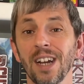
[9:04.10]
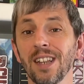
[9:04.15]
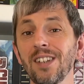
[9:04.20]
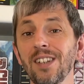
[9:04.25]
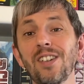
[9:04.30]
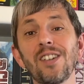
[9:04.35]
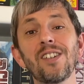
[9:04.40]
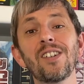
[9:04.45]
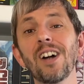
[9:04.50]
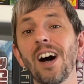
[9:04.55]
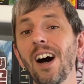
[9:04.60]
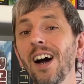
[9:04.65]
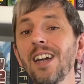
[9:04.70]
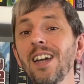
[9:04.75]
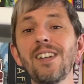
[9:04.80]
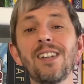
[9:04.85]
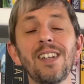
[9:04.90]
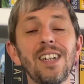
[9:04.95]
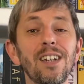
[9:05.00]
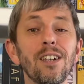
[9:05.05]
this is an
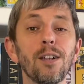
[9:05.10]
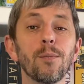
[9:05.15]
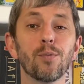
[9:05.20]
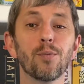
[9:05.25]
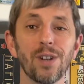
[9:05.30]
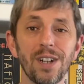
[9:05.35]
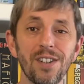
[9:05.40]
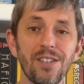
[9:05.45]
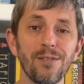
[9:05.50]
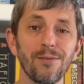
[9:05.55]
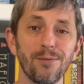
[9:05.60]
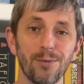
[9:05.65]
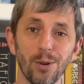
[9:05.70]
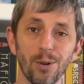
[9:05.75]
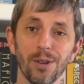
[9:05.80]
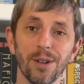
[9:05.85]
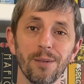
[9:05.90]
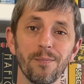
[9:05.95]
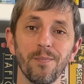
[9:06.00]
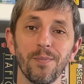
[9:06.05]
ideal present
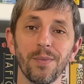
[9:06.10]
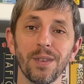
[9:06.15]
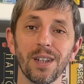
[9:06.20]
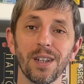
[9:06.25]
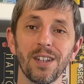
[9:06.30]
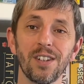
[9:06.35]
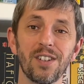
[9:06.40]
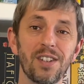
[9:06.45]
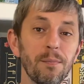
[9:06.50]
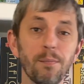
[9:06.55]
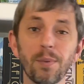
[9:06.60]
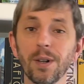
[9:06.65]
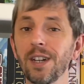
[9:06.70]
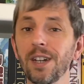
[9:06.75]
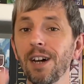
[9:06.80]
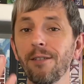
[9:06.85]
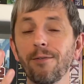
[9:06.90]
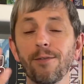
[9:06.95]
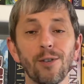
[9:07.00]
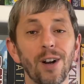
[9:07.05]
for them. Simple
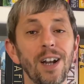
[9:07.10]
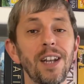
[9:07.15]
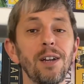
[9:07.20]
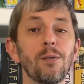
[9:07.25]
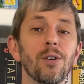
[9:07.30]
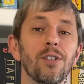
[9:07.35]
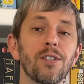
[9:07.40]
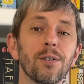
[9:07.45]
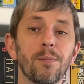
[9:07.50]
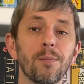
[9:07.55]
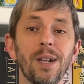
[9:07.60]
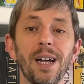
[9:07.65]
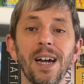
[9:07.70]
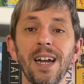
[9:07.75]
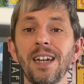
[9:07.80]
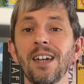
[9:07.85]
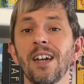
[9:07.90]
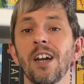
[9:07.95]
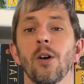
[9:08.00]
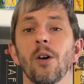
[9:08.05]
enough for anyone to
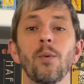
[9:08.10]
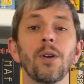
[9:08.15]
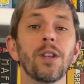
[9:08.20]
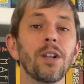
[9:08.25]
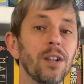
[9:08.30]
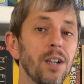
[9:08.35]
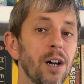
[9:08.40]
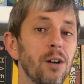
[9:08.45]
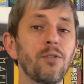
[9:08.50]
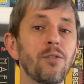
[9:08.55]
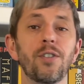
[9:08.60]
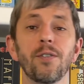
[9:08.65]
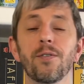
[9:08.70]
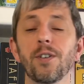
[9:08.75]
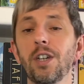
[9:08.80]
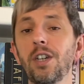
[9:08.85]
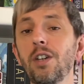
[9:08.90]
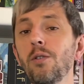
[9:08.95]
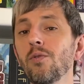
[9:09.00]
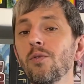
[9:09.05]
play, with loads of
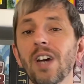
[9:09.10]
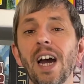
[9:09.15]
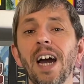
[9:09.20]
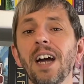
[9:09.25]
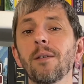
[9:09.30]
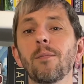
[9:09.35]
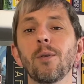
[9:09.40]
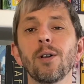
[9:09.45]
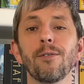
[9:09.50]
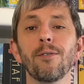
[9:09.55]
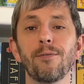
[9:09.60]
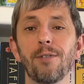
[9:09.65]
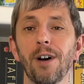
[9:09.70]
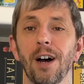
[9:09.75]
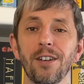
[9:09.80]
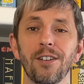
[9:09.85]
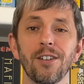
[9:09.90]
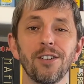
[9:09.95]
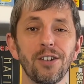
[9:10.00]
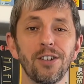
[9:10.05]
cute animal
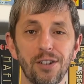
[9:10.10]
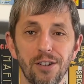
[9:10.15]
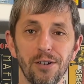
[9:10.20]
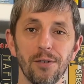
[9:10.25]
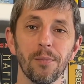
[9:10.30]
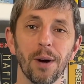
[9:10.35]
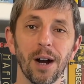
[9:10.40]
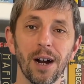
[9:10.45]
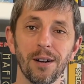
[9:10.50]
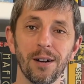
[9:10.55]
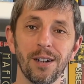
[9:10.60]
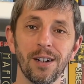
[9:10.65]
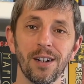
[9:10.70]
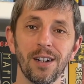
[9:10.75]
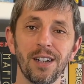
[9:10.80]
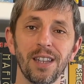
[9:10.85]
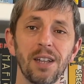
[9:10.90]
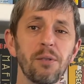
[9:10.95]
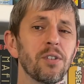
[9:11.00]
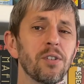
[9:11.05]
fun and humour.
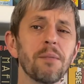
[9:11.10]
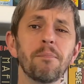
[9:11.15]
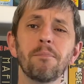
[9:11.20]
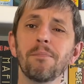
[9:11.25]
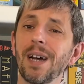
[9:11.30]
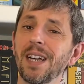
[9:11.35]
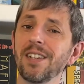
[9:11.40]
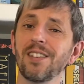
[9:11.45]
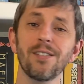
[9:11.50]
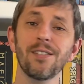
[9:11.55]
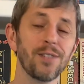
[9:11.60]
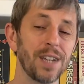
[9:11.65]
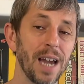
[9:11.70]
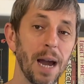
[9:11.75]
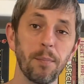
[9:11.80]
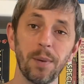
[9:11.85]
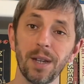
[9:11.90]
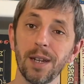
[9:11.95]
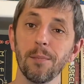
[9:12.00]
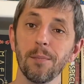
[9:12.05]
There was a massive
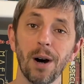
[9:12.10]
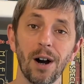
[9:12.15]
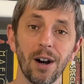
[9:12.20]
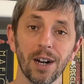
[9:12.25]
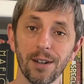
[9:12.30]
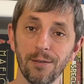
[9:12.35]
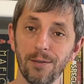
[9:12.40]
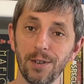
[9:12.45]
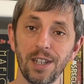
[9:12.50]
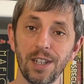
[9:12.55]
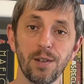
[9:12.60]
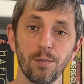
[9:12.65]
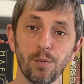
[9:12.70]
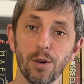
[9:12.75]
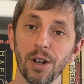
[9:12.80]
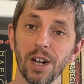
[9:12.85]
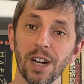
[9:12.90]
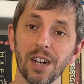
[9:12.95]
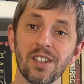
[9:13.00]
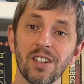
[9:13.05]
gap in the market for these
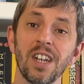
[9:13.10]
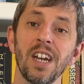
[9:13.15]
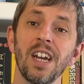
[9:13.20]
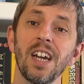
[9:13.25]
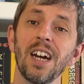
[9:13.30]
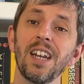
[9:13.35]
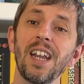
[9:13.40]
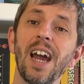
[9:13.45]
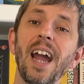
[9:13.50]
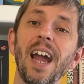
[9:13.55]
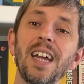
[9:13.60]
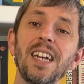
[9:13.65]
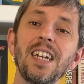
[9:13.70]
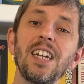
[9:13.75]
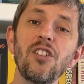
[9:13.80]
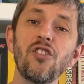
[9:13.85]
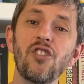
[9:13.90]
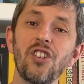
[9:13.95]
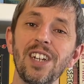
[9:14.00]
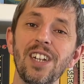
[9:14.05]
products, and
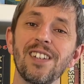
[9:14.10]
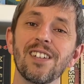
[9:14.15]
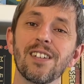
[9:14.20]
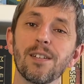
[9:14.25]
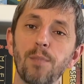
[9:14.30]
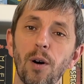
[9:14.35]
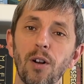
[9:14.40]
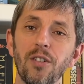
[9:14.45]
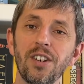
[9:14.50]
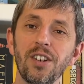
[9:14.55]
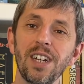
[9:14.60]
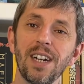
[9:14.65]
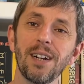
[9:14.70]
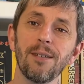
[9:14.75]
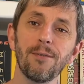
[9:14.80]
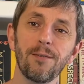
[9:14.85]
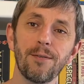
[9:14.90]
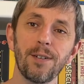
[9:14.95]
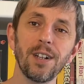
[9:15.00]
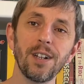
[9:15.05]
AEG spotted it
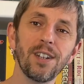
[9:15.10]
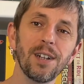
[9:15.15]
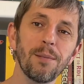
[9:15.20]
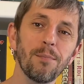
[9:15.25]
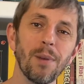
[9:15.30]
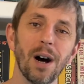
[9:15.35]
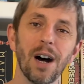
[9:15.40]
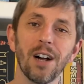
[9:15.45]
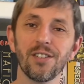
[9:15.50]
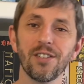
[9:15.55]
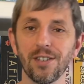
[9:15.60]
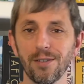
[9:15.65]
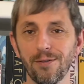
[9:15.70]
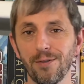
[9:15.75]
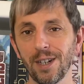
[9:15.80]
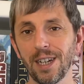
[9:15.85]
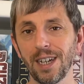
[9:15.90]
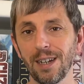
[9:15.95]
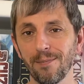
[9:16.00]
and filled it masterfully.